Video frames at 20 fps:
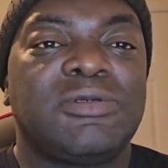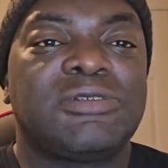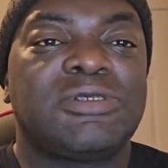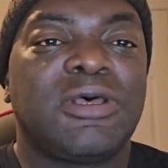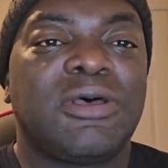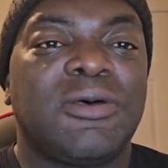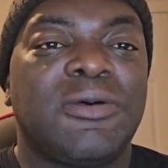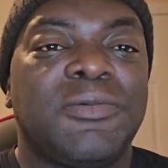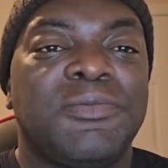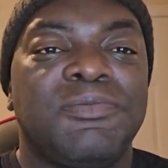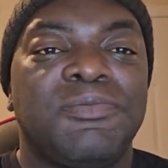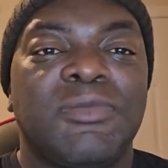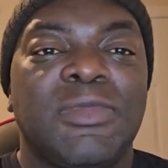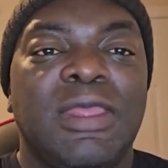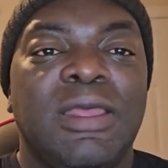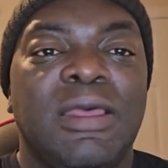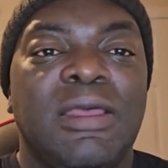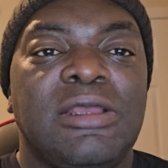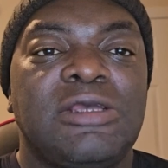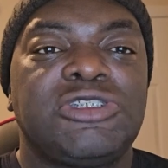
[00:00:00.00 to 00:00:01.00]

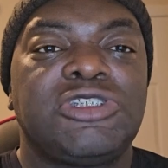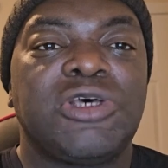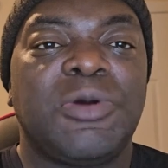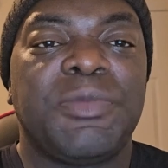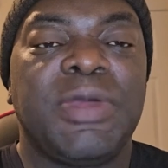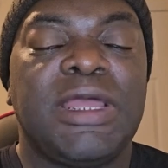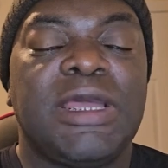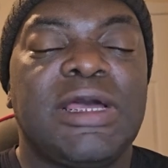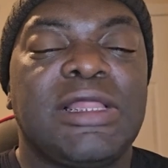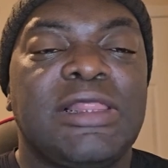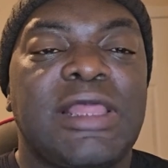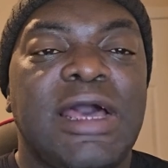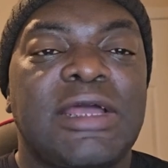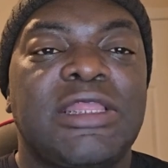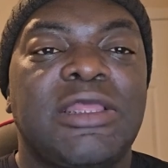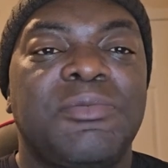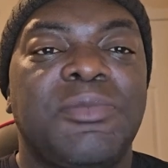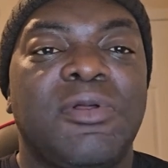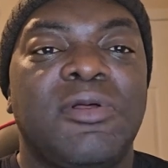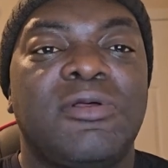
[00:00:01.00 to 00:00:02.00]
So many
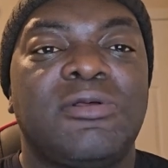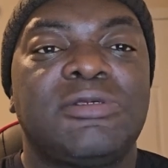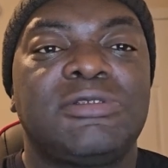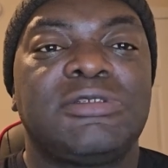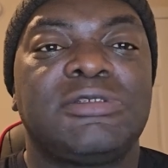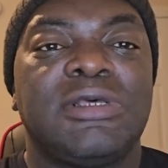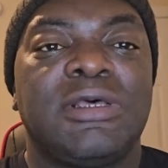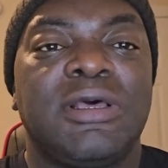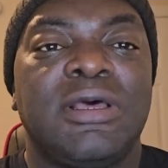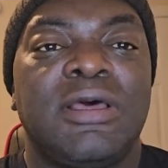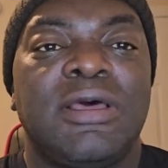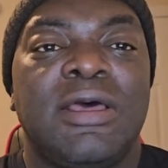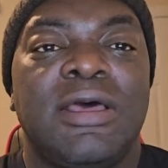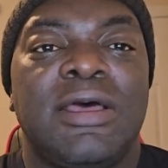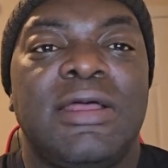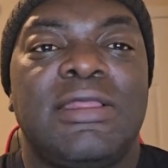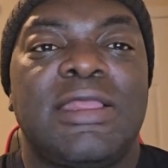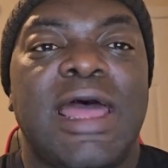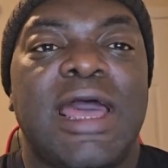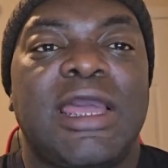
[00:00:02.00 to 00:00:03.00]
collectibles
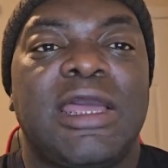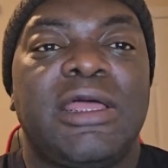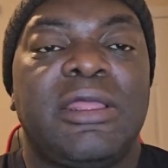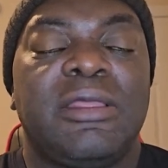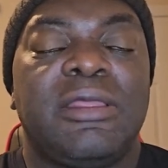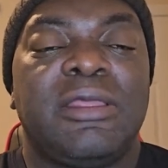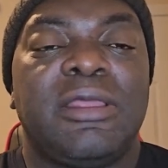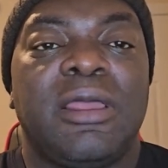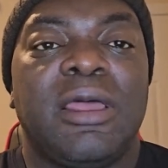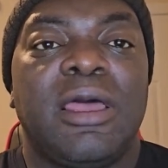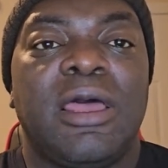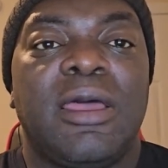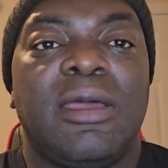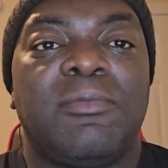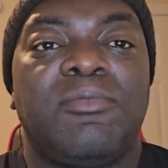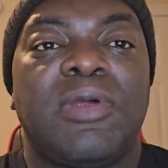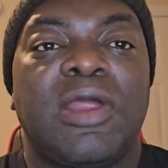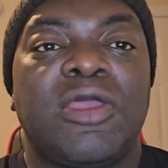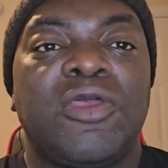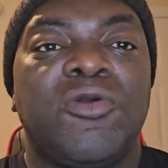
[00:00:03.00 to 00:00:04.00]
that can
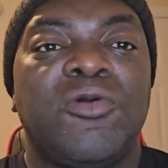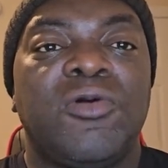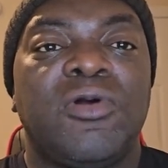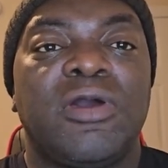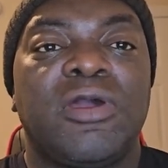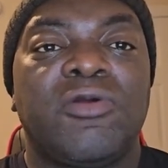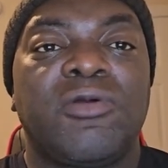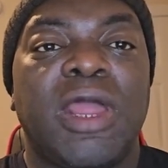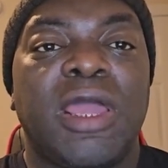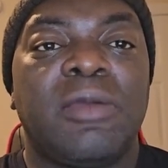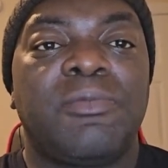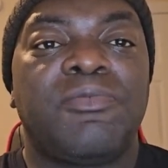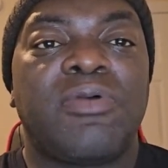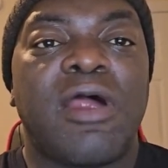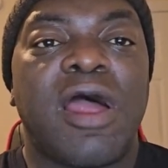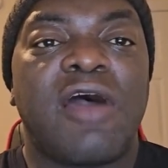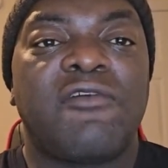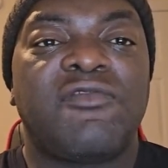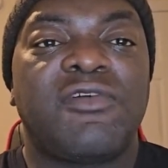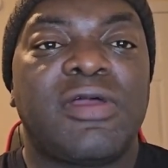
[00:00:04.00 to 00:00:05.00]
bring you a great
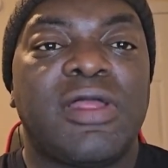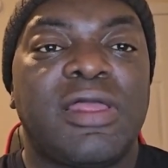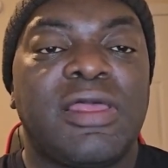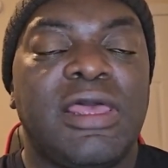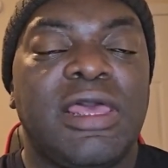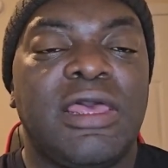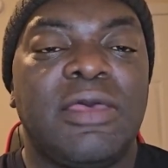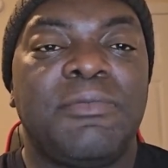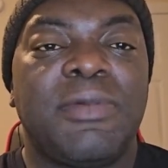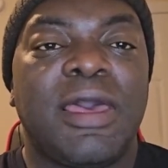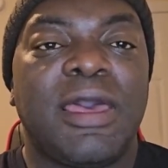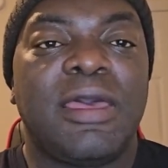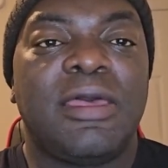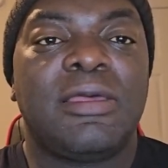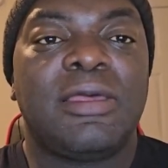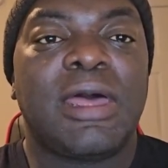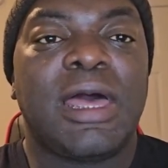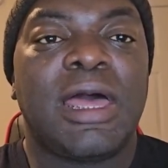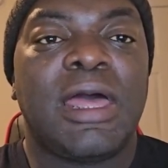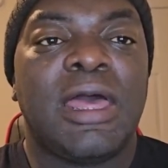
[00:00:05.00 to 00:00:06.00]
profit on
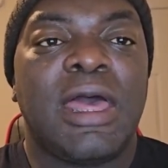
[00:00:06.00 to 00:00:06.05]
eBay.